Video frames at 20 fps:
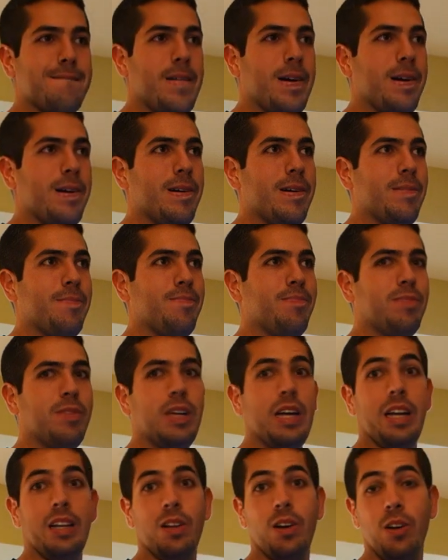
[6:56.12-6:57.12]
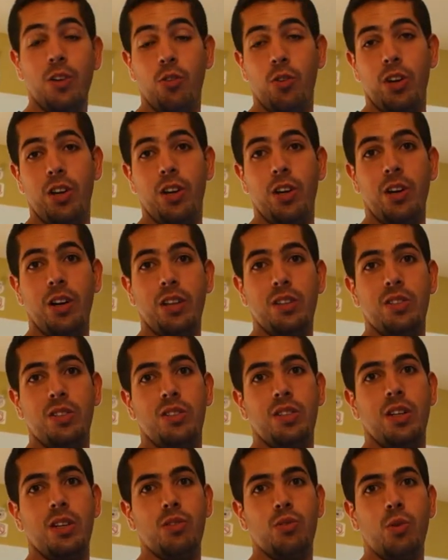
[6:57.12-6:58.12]
Uh, got laundry here,
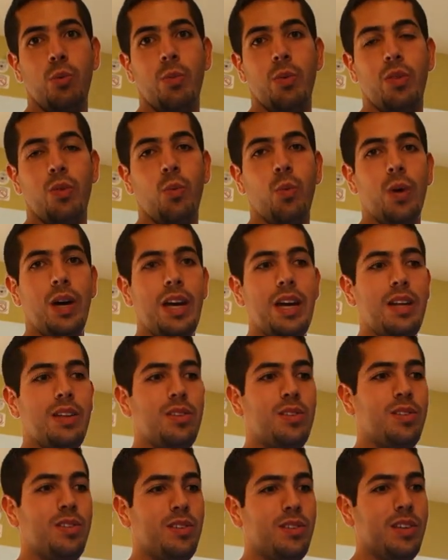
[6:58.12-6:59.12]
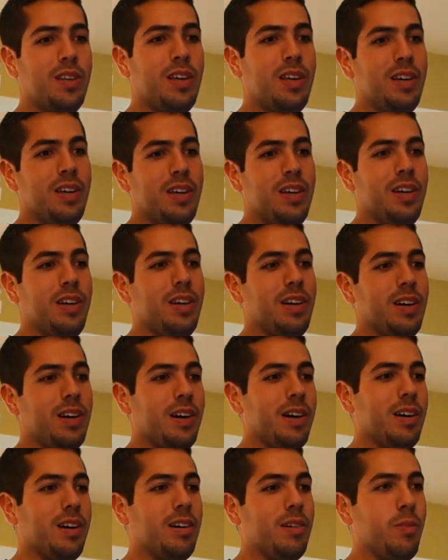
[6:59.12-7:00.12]
exercise room with weights. Yeah.
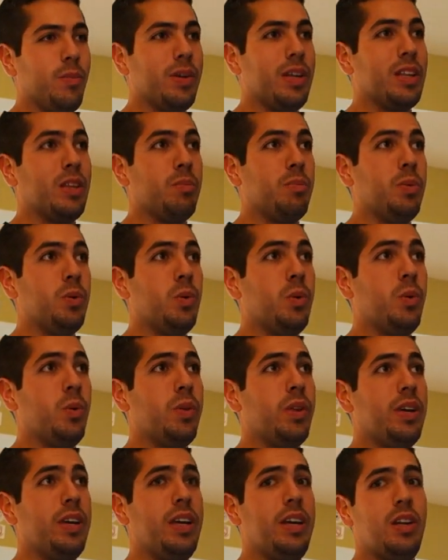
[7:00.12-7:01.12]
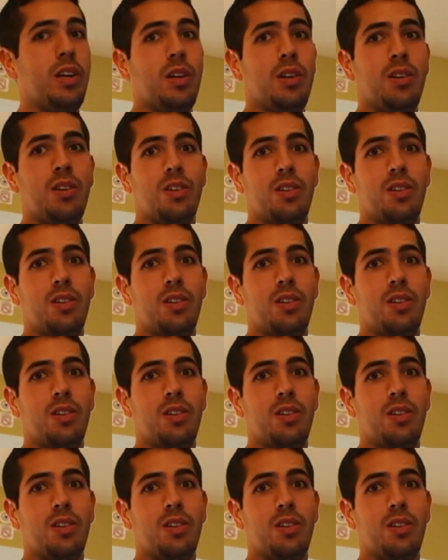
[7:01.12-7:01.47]
Uh, we got the pool, the heated.